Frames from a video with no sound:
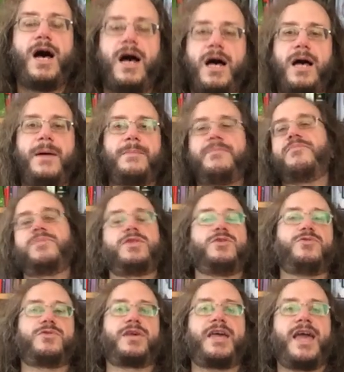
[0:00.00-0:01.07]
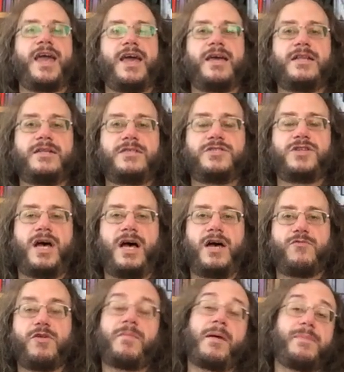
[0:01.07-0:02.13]
Um, you can
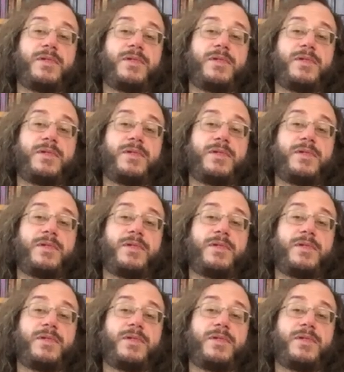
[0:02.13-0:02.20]
uh, read